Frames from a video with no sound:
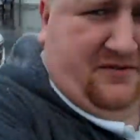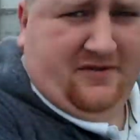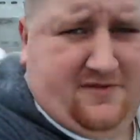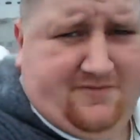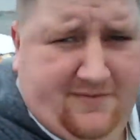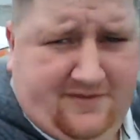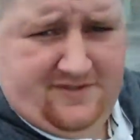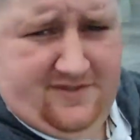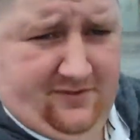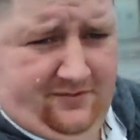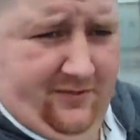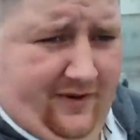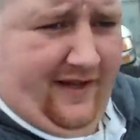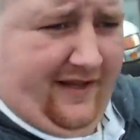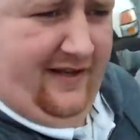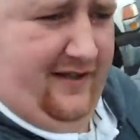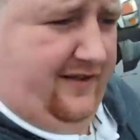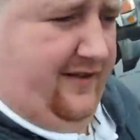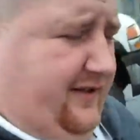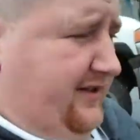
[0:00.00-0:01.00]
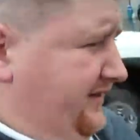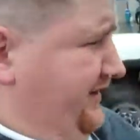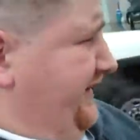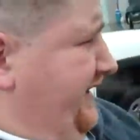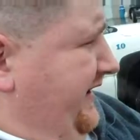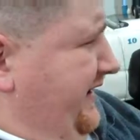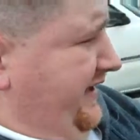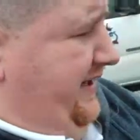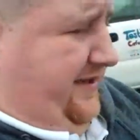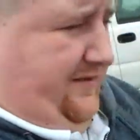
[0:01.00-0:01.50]
it was supposed to rain a little
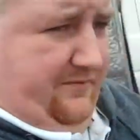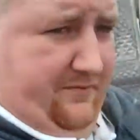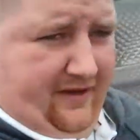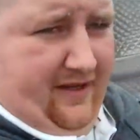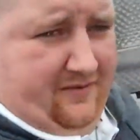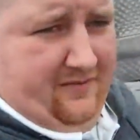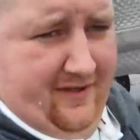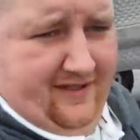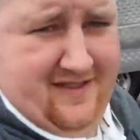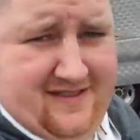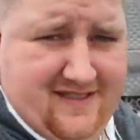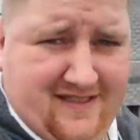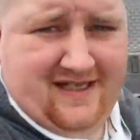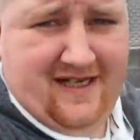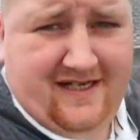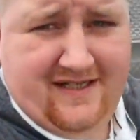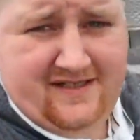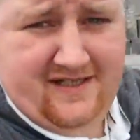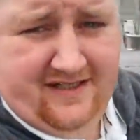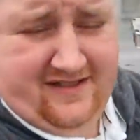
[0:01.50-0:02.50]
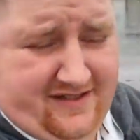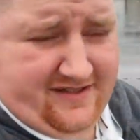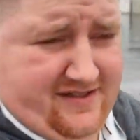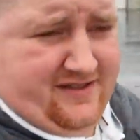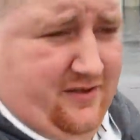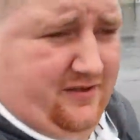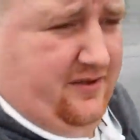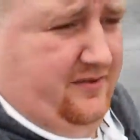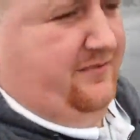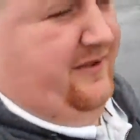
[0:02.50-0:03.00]
today and maybe a slight chance of
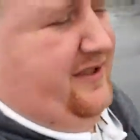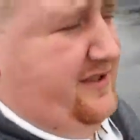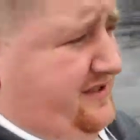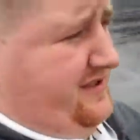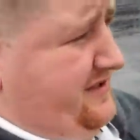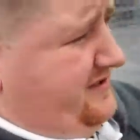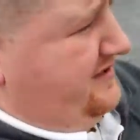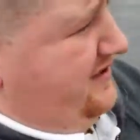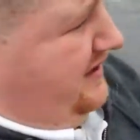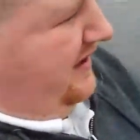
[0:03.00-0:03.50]
snow on the benches.